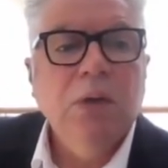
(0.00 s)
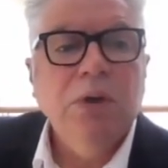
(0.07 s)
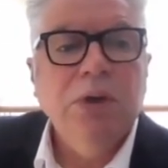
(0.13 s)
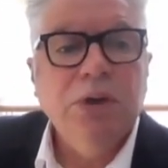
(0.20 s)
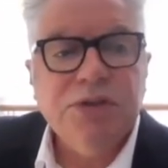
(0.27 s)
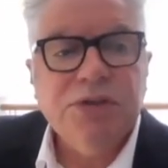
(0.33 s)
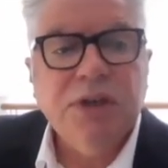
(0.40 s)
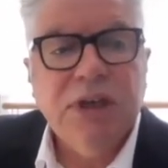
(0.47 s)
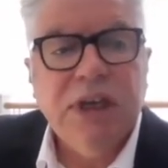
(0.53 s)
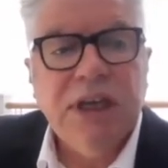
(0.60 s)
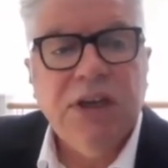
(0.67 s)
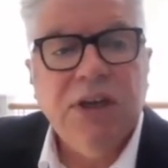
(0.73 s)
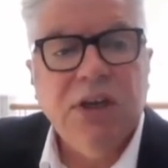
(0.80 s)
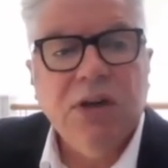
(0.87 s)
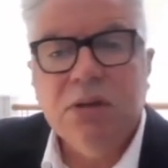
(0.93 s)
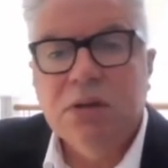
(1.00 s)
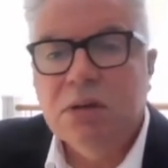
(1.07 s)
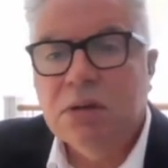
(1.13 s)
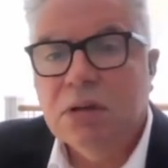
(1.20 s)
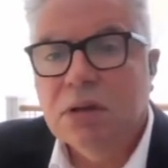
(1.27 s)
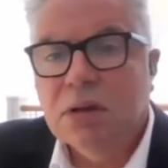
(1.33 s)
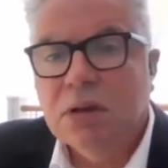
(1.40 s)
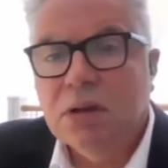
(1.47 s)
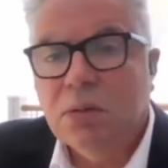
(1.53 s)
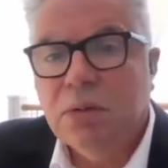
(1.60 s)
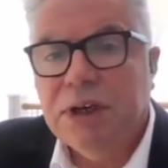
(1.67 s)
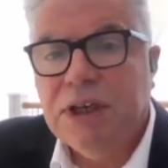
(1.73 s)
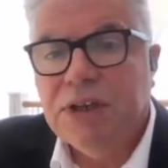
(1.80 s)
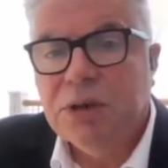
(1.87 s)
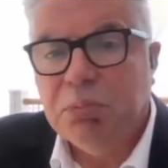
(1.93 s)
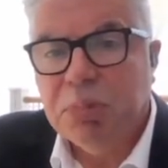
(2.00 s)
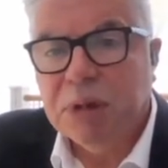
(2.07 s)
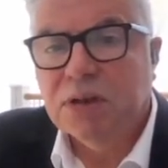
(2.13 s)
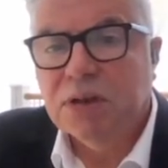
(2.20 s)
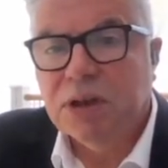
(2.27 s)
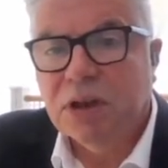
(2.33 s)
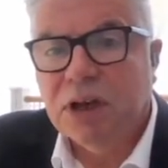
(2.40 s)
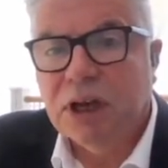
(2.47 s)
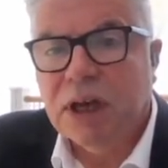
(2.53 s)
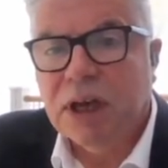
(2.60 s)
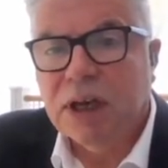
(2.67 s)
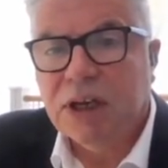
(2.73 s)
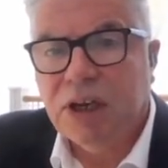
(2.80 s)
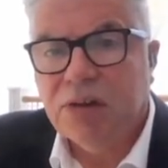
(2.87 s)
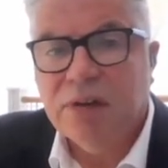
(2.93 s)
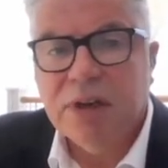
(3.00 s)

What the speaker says: We also need to build on our current